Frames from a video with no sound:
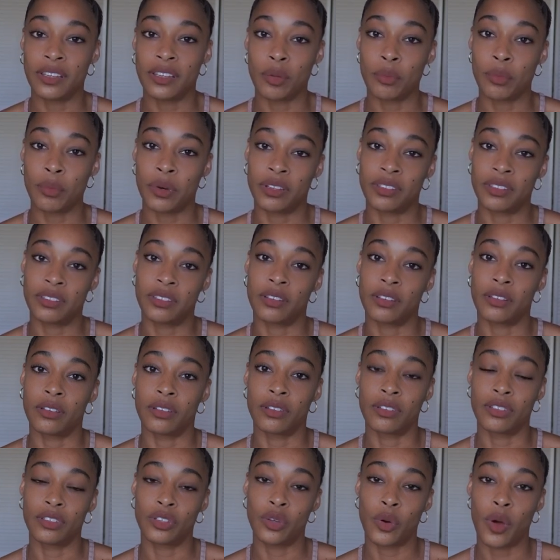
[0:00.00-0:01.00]
the
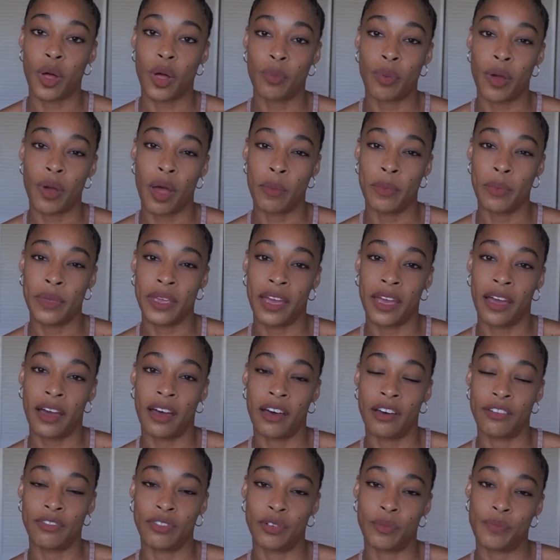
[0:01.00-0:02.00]
muscles. So I'll probably
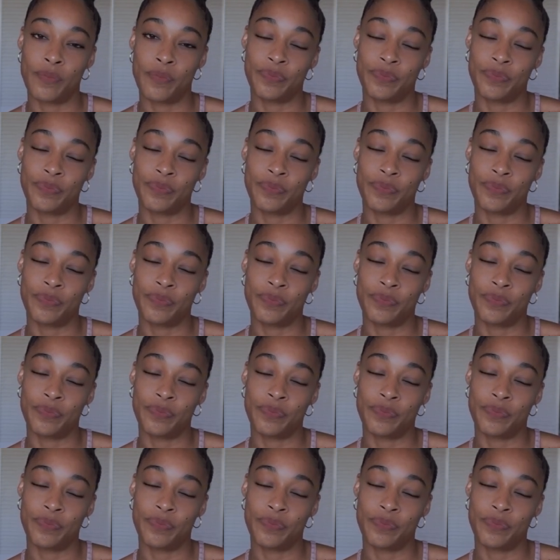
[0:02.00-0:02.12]
have